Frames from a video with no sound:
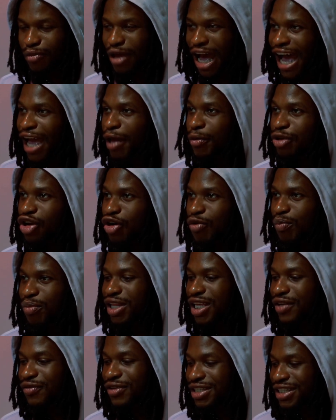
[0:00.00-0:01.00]
I don't
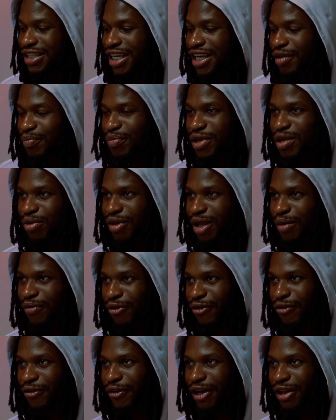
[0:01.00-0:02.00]
believe in setting people up
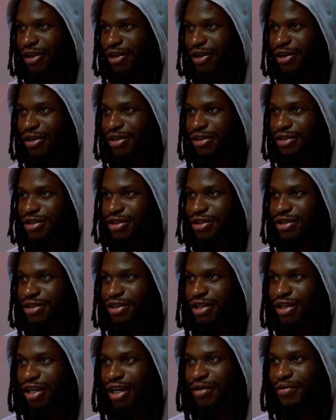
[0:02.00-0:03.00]
for failure. You
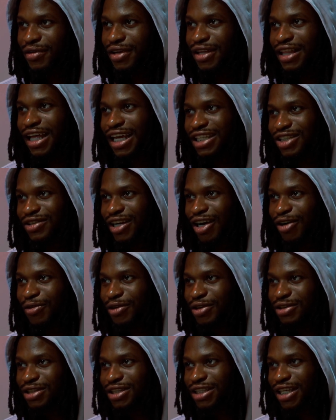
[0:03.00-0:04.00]
know what I mean? That's what I
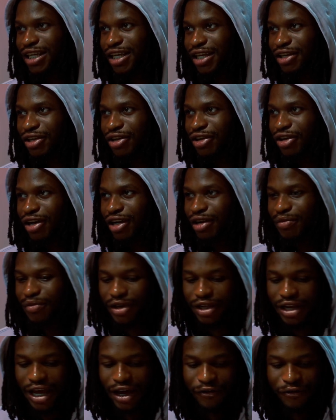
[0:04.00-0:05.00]
will say. You know what I
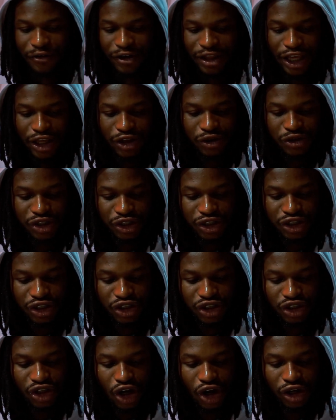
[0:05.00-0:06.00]
mean? I feel like you should
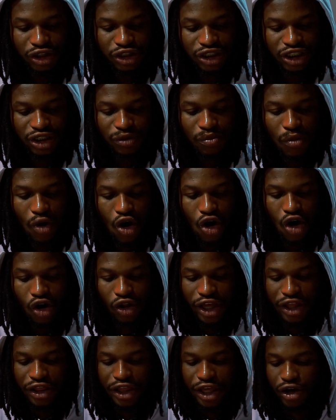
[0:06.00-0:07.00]
start small
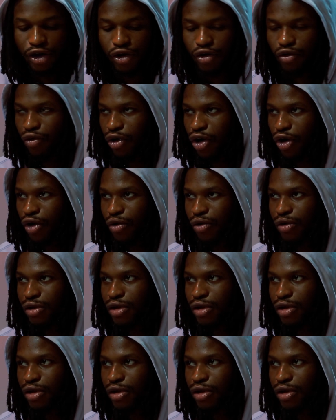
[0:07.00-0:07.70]
and then grow.